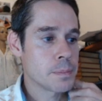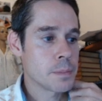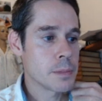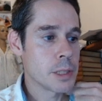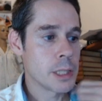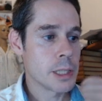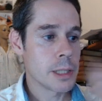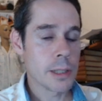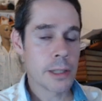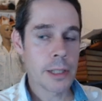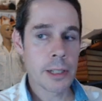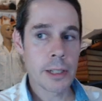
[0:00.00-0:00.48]

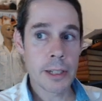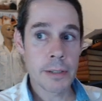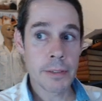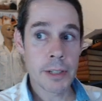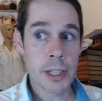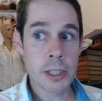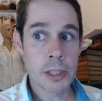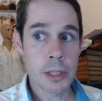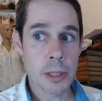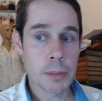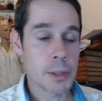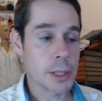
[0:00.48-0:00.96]
Then you have an
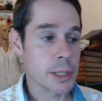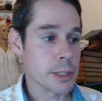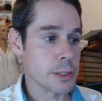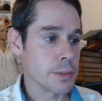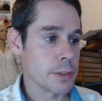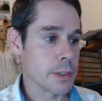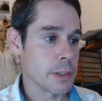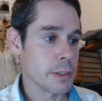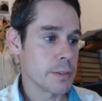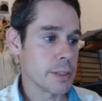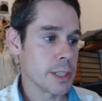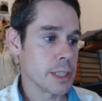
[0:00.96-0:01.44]
extra box
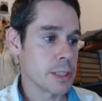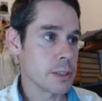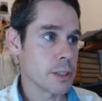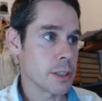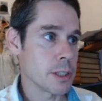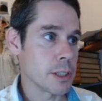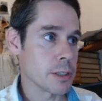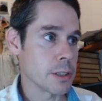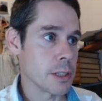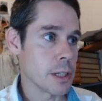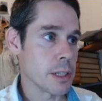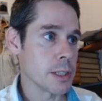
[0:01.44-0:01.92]
for your French
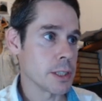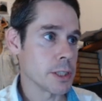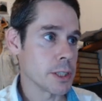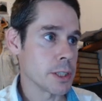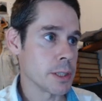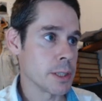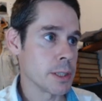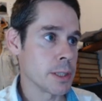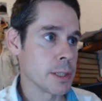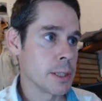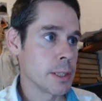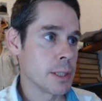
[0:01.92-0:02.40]

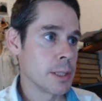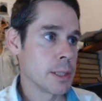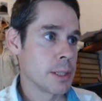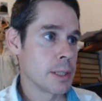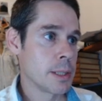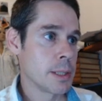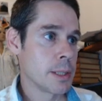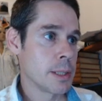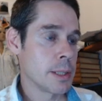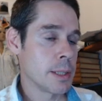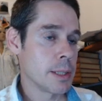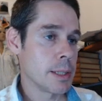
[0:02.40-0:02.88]
translation,
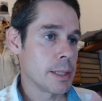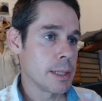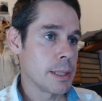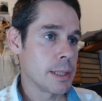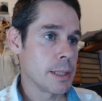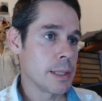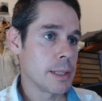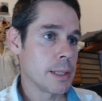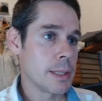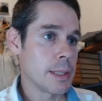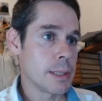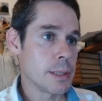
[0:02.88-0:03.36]

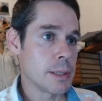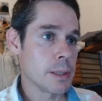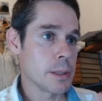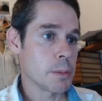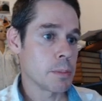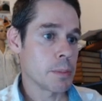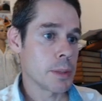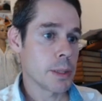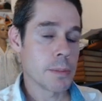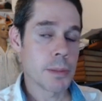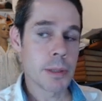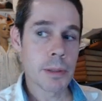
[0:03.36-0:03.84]
and
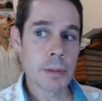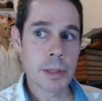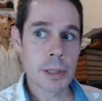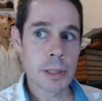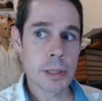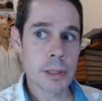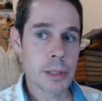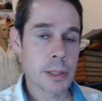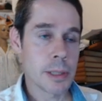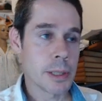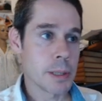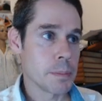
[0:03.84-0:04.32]
you'll probably want
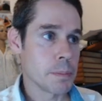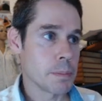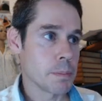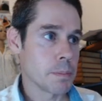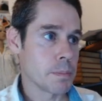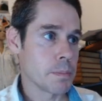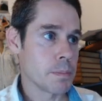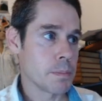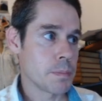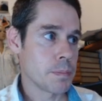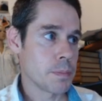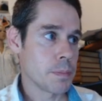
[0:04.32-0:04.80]
to set up
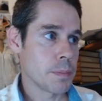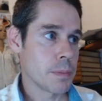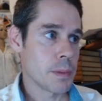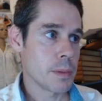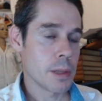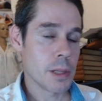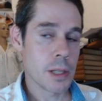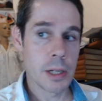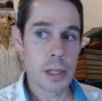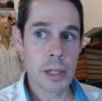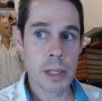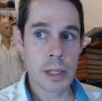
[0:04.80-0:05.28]

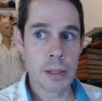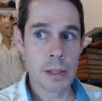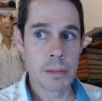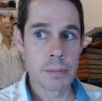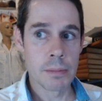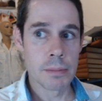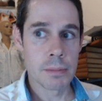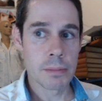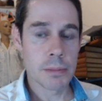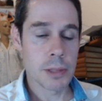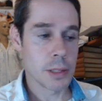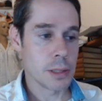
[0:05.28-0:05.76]
3.
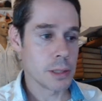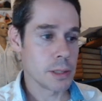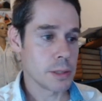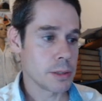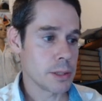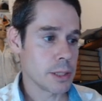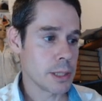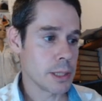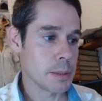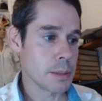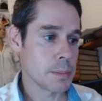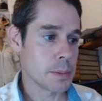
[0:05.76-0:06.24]
So you can
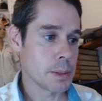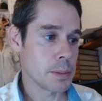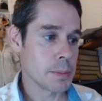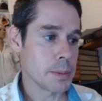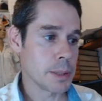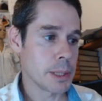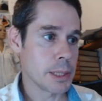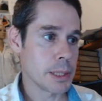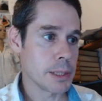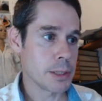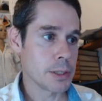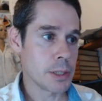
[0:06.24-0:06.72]
set up as
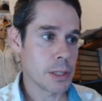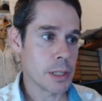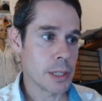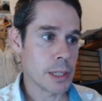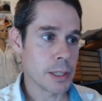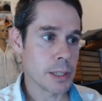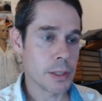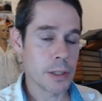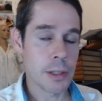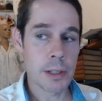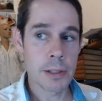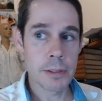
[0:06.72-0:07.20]
many as you
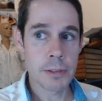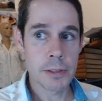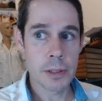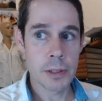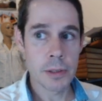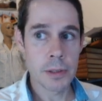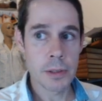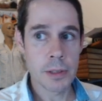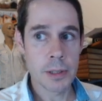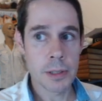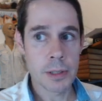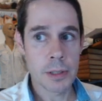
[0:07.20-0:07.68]
like. You'll have to
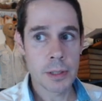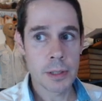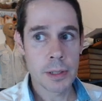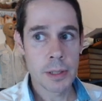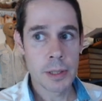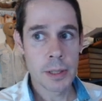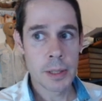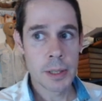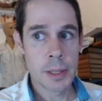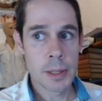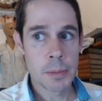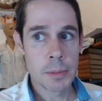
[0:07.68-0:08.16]
do this.
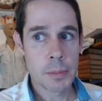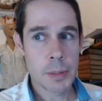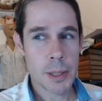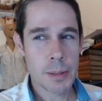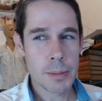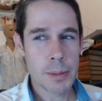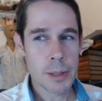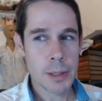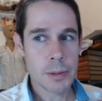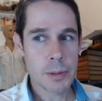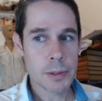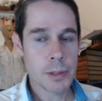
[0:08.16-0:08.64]

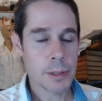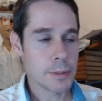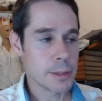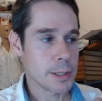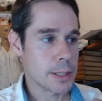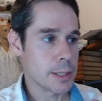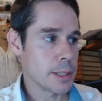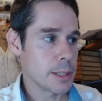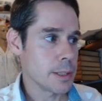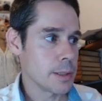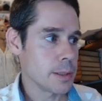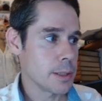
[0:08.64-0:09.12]
Probably also for
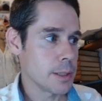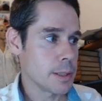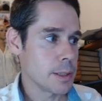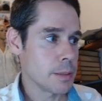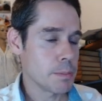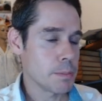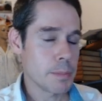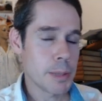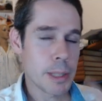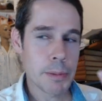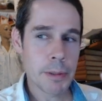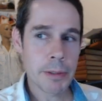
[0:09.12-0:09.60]
the
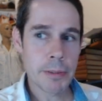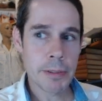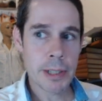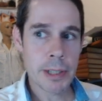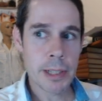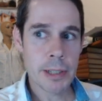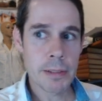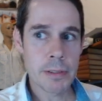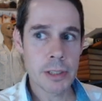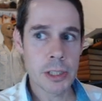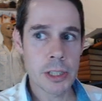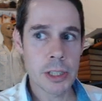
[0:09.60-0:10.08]
maybe for the
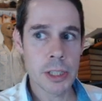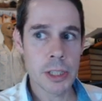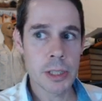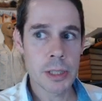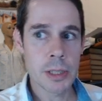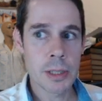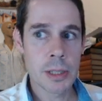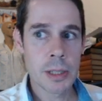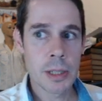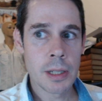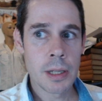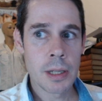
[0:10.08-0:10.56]

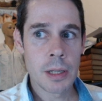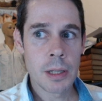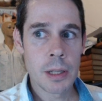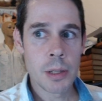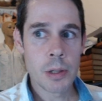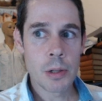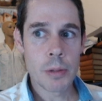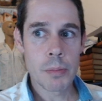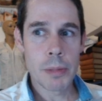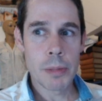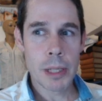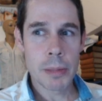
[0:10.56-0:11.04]
definition,
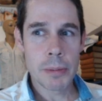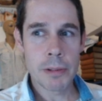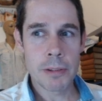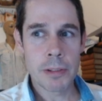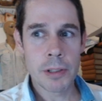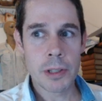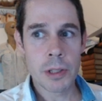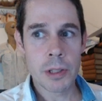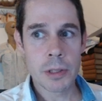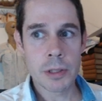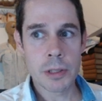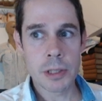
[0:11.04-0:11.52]
maybe for
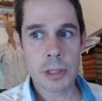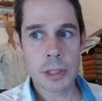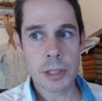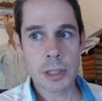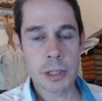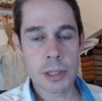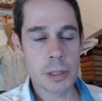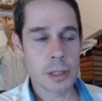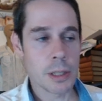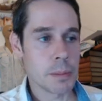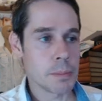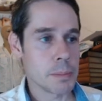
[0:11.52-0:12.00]
the usage
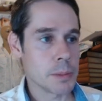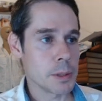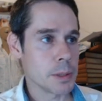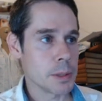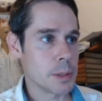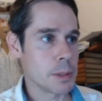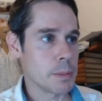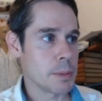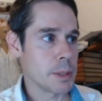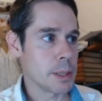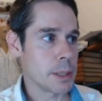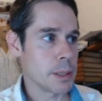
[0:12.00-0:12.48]
example,
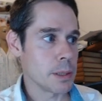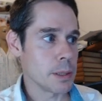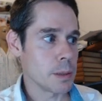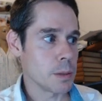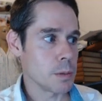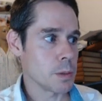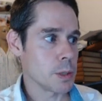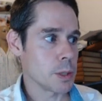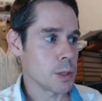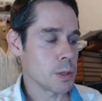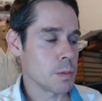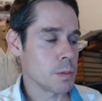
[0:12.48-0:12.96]
depending
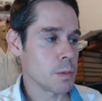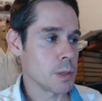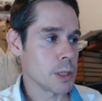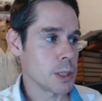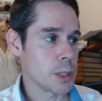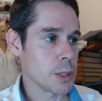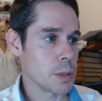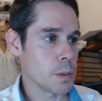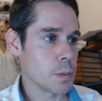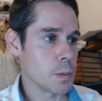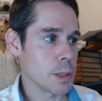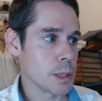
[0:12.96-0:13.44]
on
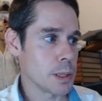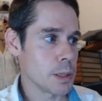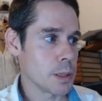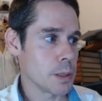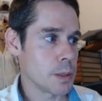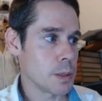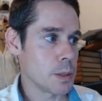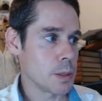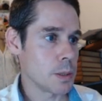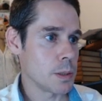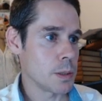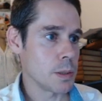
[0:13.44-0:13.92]
what you want to
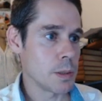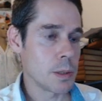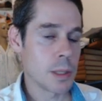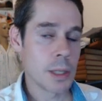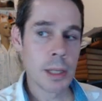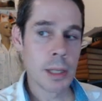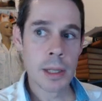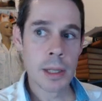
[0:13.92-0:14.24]
do.